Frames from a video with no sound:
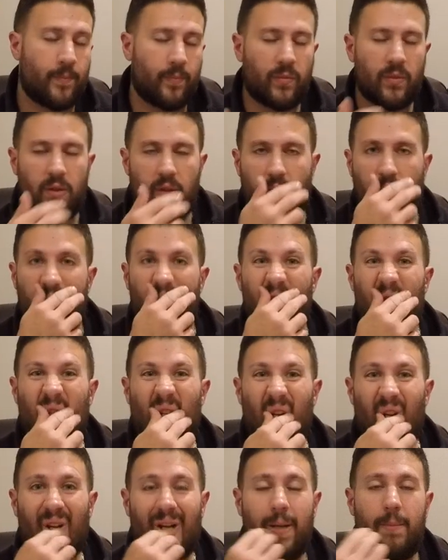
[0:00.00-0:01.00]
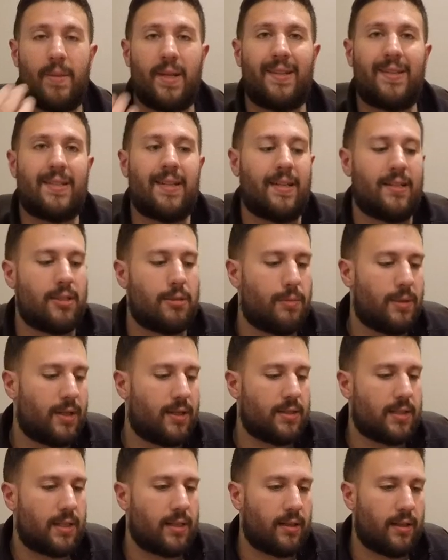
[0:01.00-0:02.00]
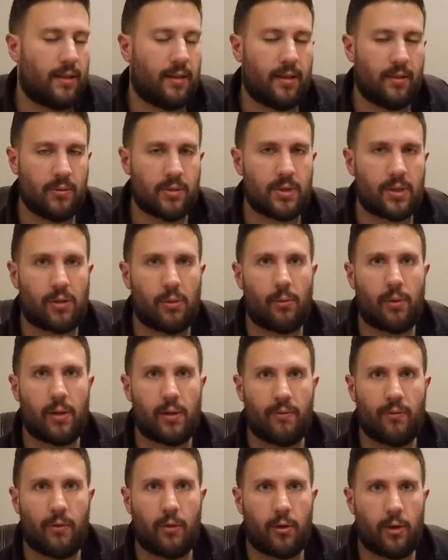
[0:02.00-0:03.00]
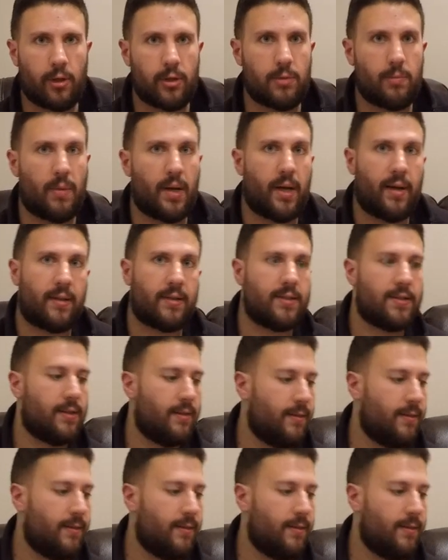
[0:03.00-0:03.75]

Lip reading: So it makes sense because it was a 24-inch box.